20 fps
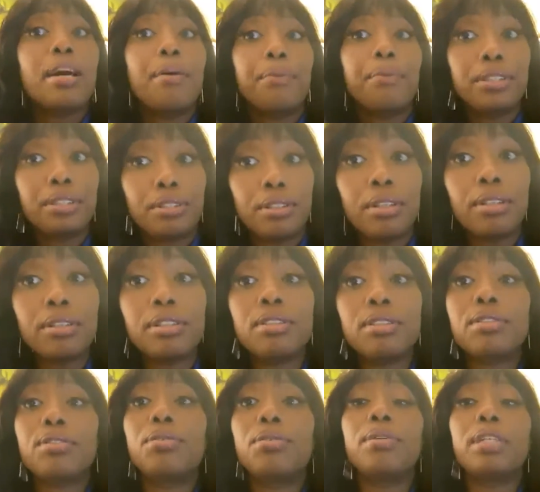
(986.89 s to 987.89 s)
went to nursing
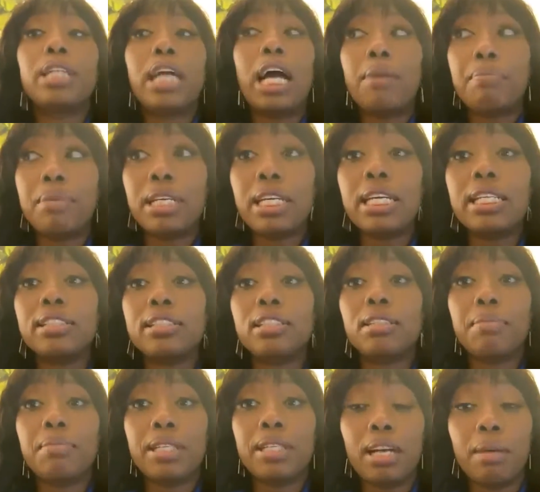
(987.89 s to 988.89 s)
school, and I began
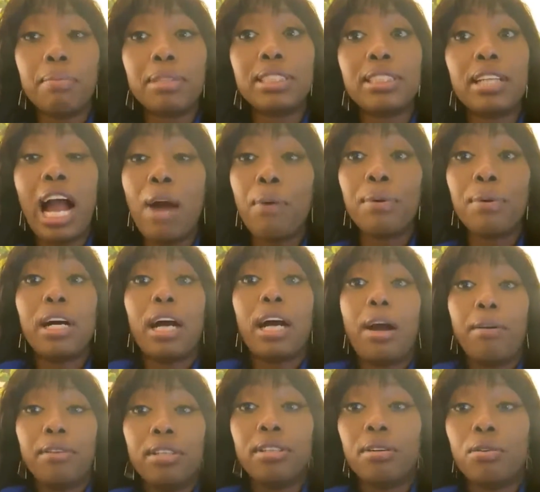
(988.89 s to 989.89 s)
to become
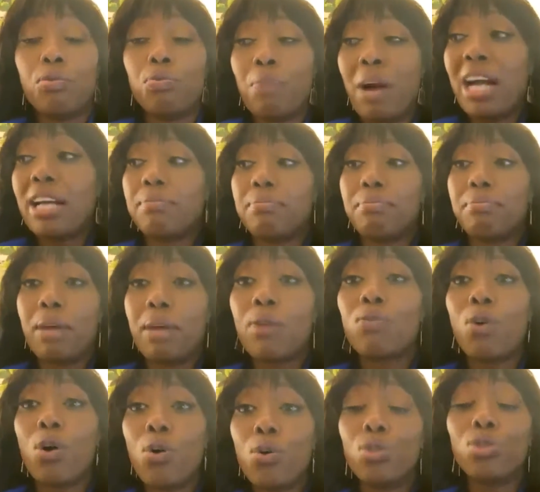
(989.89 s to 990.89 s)
my
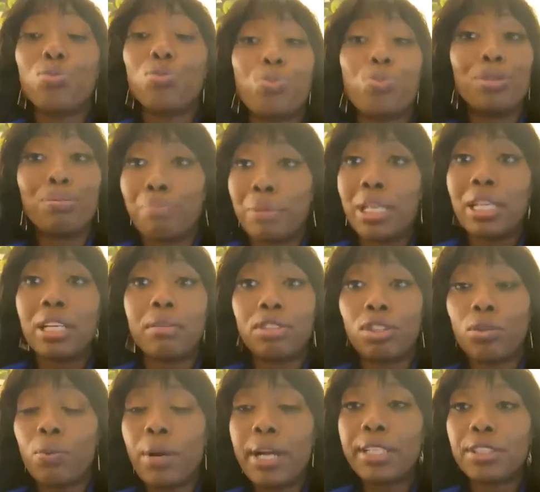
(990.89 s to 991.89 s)
roles were being a
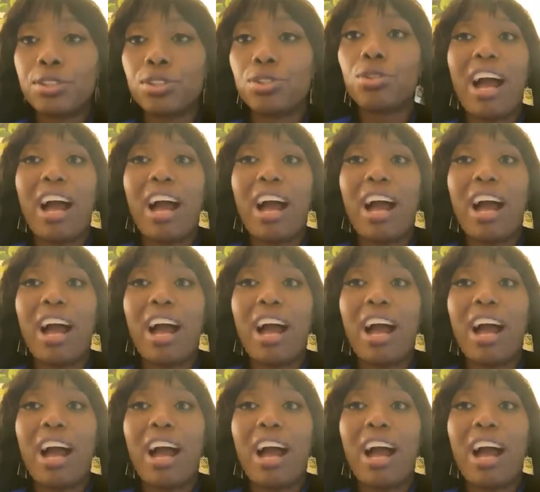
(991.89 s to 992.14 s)
director.